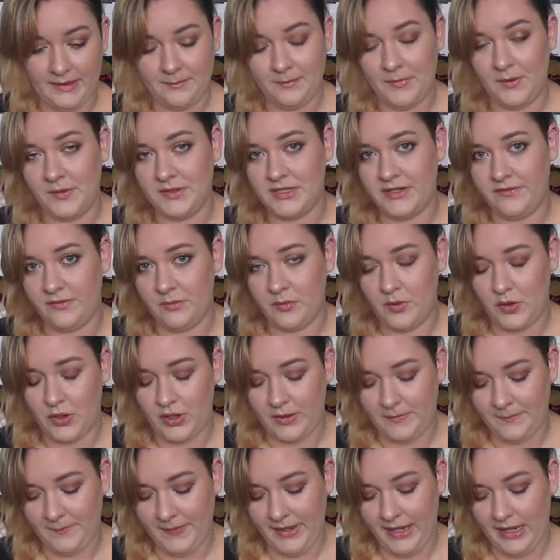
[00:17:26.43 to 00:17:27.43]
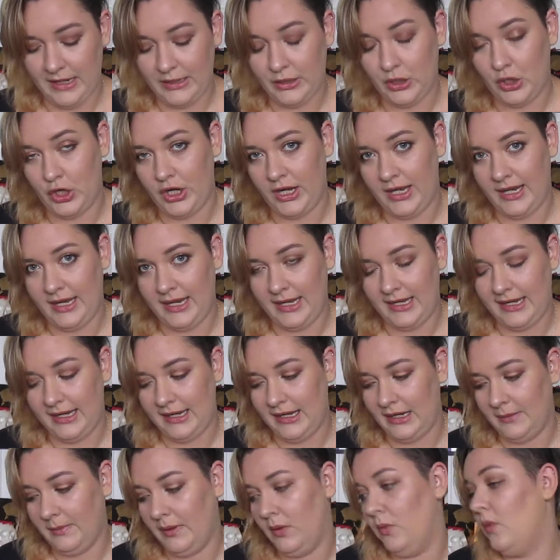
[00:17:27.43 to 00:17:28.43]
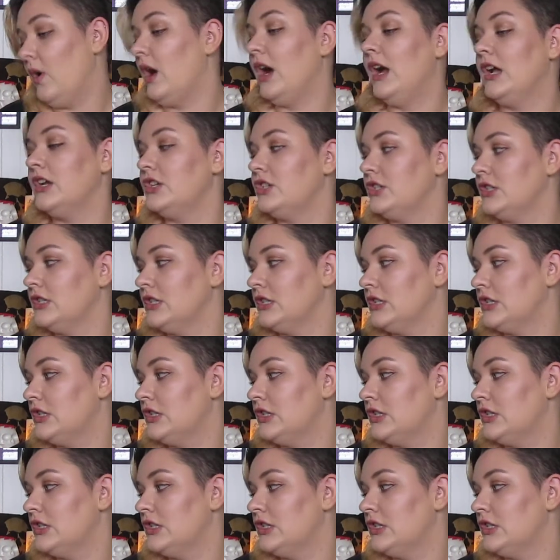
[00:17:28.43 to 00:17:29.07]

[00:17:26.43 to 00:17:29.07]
Most of them are, and dirty and needing to be washed.